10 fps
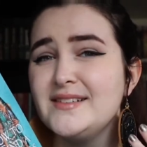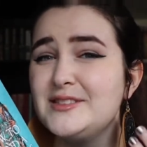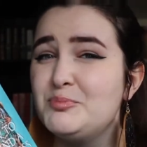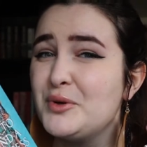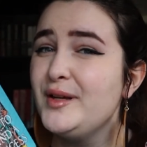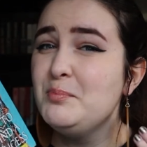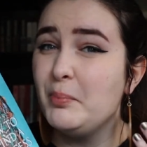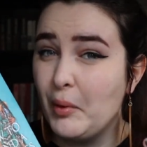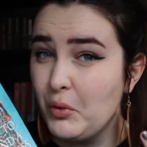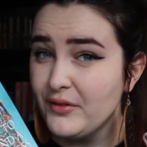was pretty
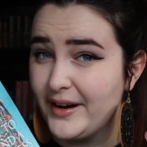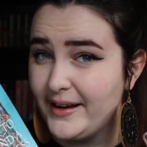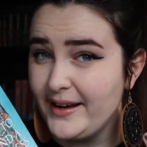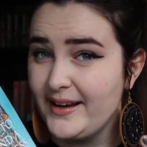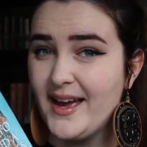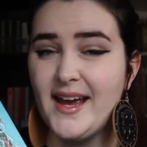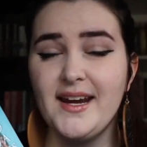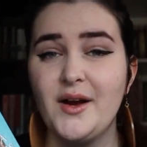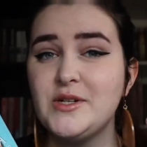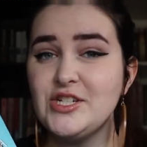boring and
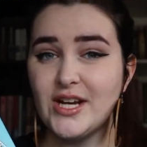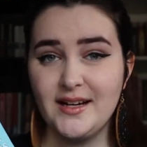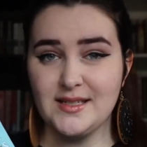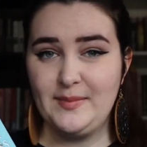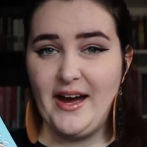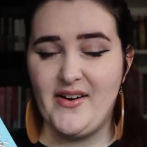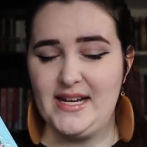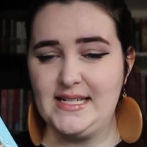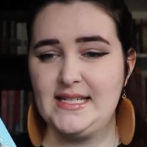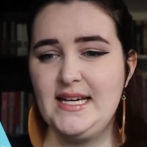I was shocked about
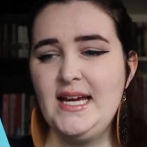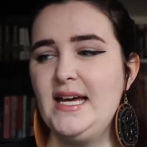it.